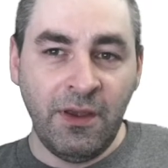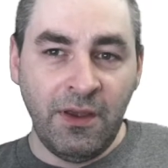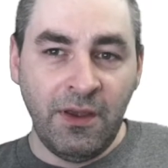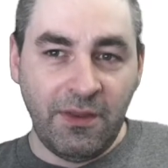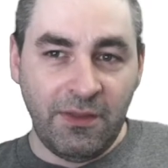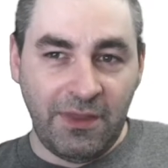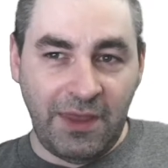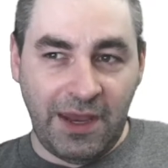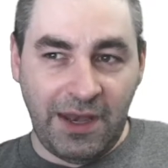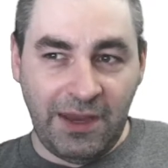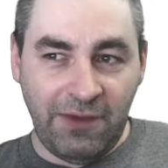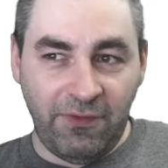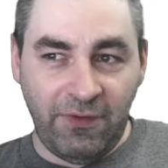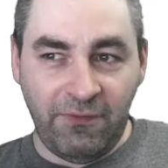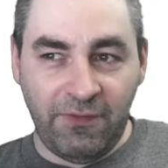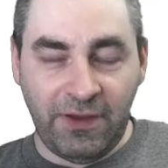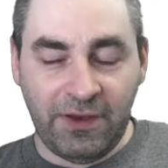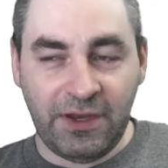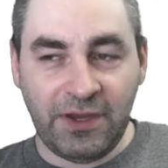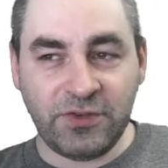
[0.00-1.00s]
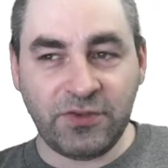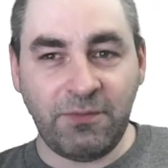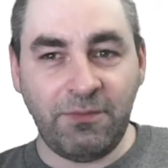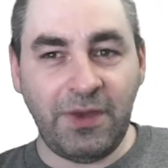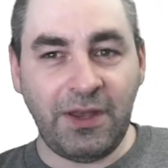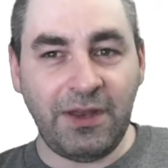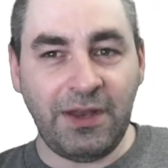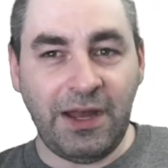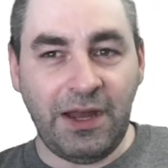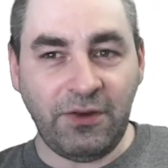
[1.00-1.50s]
that AV Foundation
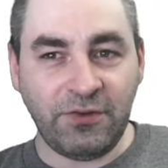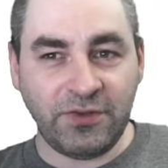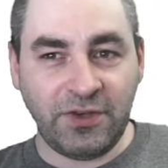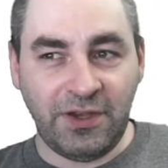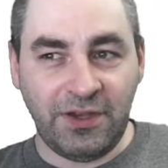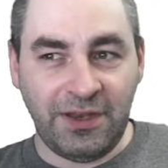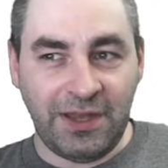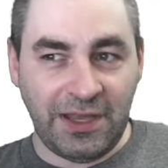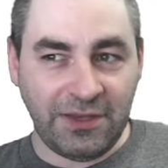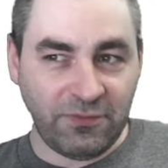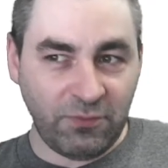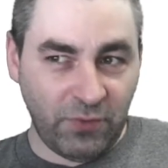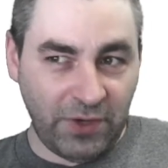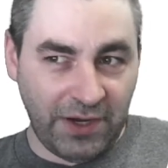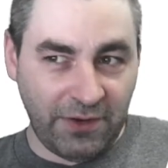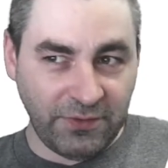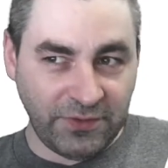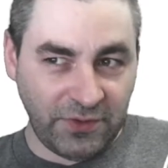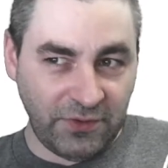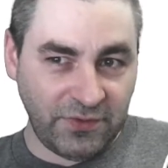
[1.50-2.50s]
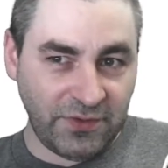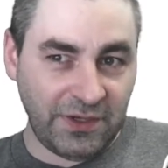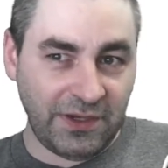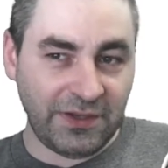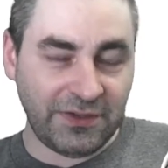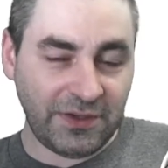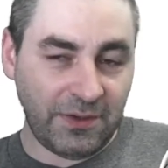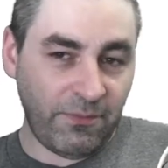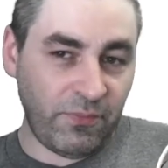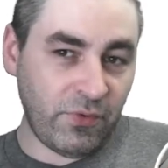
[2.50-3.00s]
methodology, and that's what I was using
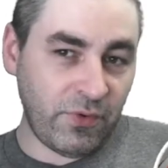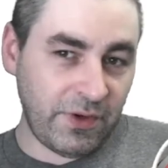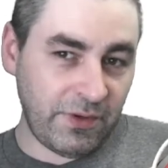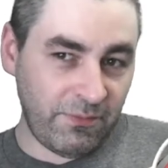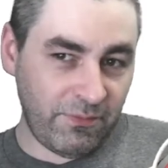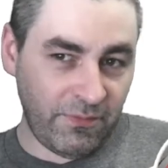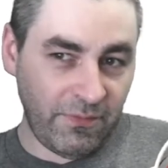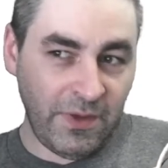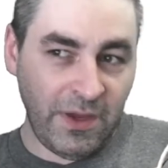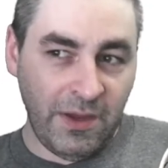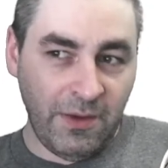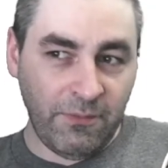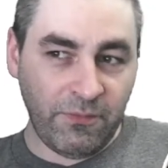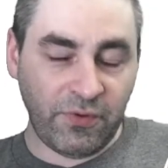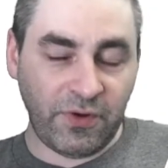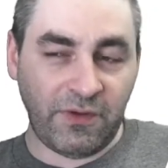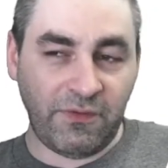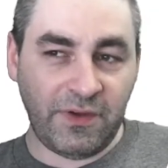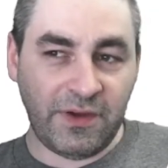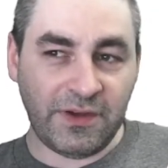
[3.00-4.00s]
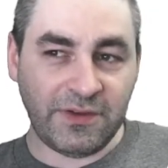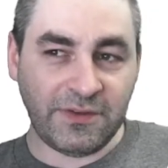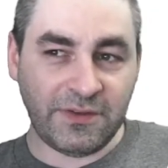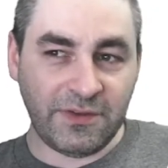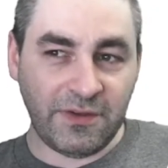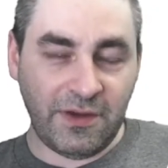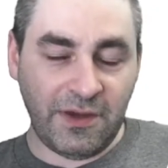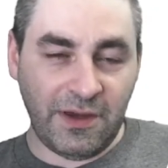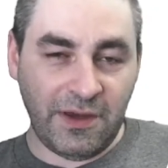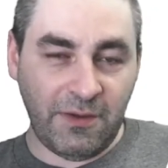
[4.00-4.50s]
at some point
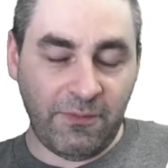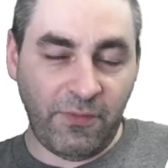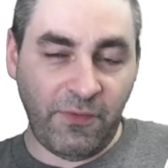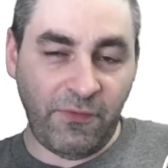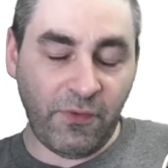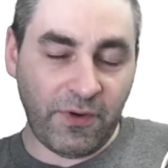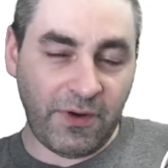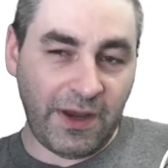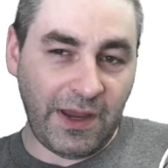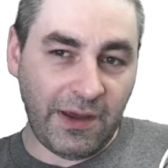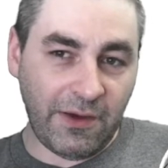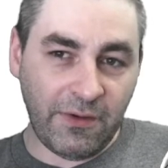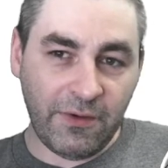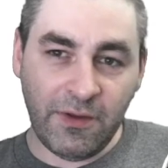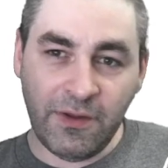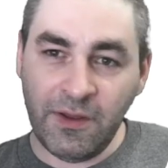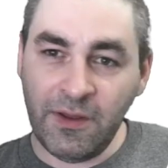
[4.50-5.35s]
before now.